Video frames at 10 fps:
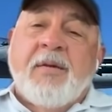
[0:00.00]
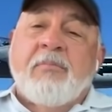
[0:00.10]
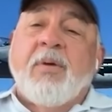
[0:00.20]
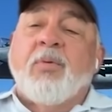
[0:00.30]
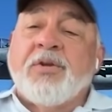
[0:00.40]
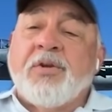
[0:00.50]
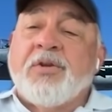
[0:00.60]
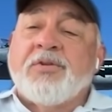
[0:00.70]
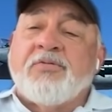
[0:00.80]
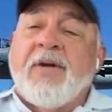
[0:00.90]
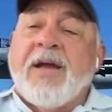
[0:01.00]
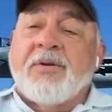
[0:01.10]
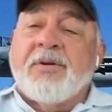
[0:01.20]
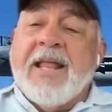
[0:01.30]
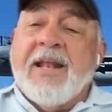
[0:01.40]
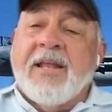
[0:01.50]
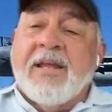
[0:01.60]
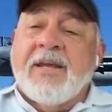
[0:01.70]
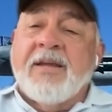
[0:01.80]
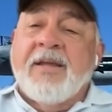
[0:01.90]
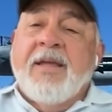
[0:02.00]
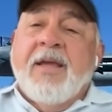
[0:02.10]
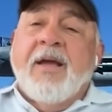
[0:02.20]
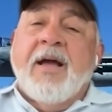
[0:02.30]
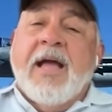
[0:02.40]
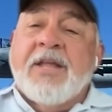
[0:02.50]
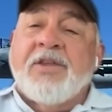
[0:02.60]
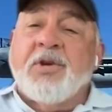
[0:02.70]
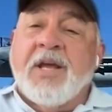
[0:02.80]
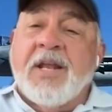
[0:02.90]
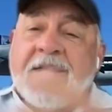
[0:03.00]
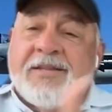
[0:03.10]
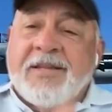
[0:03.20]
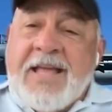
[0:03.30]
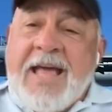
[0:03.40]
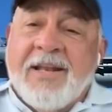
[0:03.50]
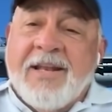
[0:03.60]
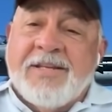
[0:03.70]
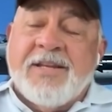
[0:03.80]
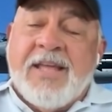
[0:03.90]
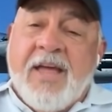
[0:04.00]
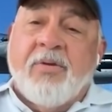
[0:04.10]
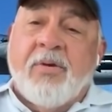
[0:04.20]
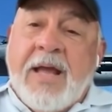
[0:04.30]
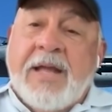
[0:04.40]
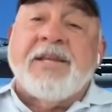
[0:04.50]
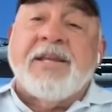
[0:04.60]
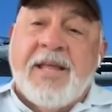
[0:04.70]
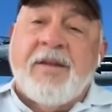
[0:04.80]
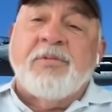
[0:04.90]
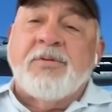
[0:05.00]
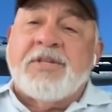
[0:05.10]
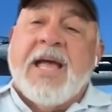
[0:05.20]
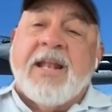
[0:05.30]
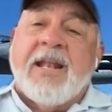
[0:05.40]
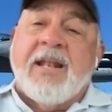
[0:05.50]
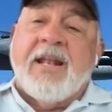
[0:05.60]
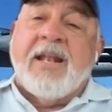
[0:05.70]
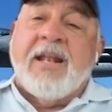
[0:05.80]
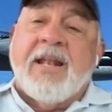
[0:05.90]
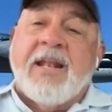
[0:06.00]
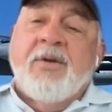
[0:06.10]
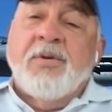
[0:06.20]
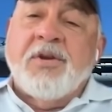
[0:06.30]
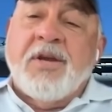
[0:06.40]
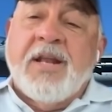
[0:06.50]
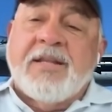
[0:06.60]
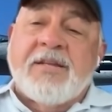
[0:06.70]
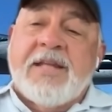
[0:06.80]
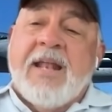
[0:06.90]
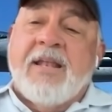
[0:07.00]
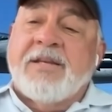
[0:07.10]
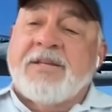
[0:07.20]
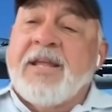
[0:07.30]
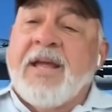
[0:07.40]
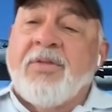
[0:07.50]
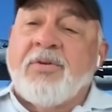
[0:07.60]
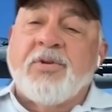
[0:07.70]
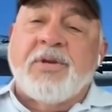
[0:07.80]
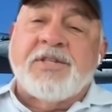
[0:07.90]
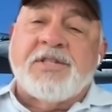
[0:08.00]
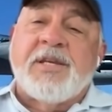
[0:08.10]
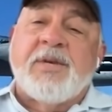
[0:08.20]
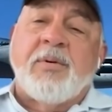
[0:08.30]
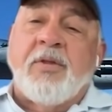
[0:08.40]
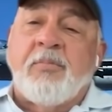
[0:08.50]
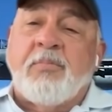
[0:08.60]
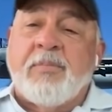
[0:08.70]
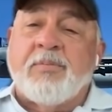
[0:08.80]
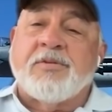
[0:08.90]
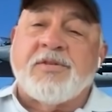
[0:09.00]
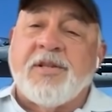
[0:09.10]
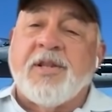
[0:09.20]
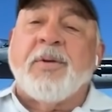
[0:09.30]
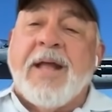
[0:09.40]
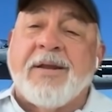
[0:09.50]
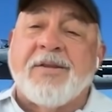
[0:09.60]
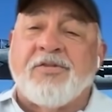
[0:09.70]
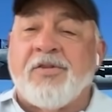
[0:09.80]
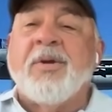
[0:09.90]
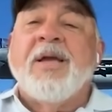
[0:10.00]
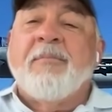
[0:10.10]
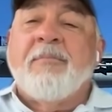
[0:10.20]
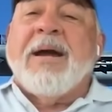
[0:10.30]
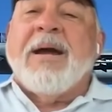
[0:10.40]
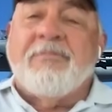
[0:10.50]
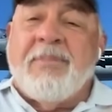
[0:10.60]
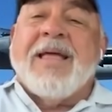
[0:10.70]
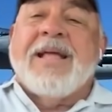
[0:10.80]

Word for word: But when you use fighter data link uh, and you connect the data link together, I did let them use data link. When you connect the data link together, you can see what other people's loadout is. So by, by